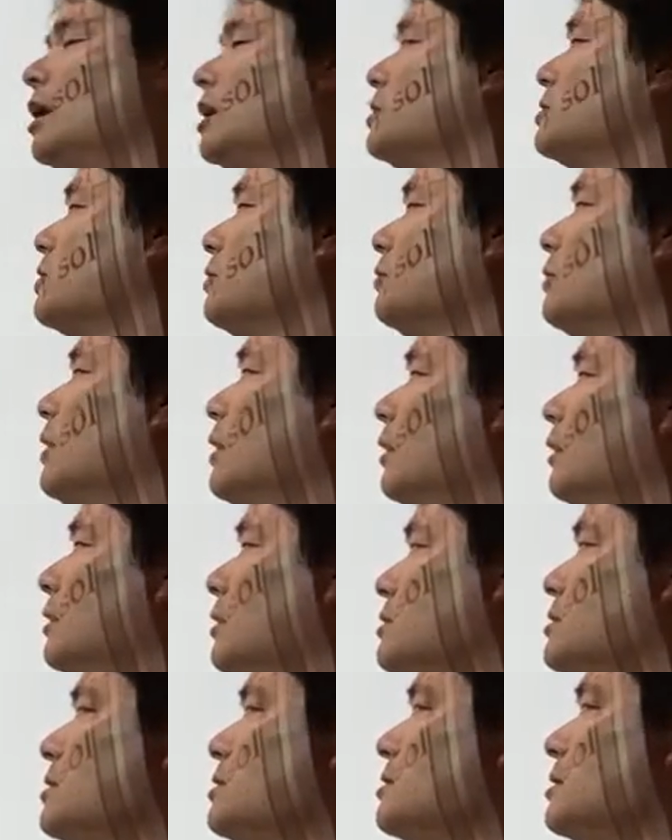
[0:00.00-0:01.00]
And so
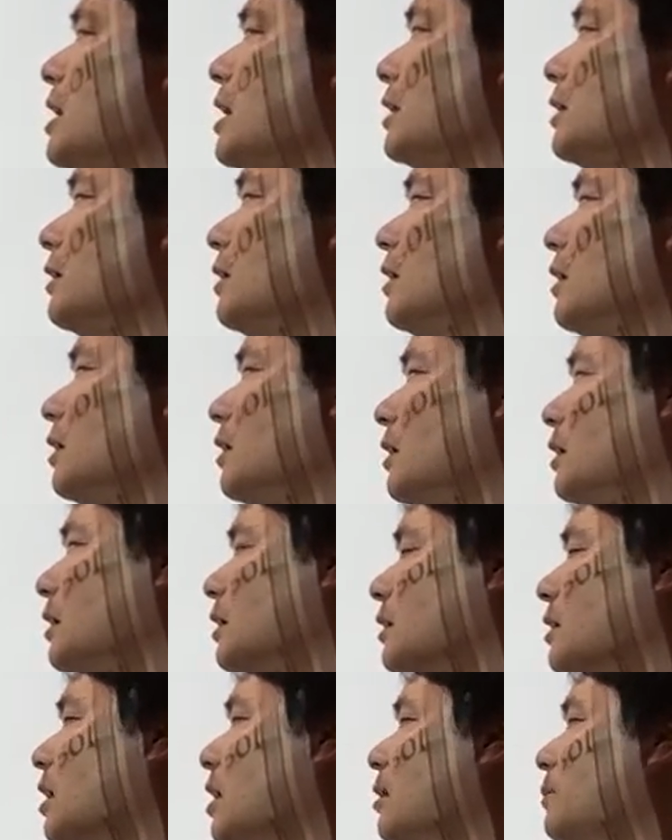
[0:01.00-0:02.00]
this is not a,
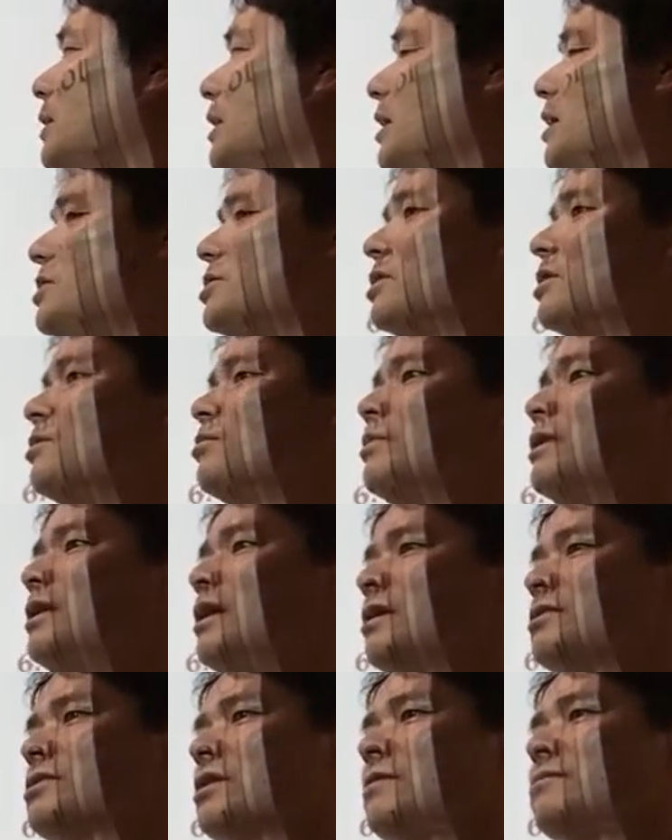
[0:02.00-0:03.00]
a, a, combination, a
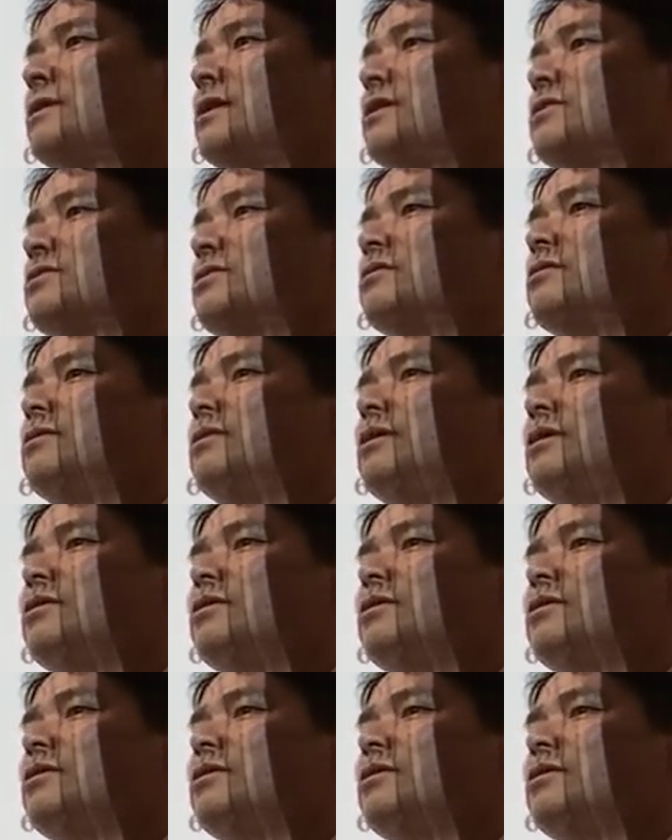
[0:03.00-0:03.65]
redox combination.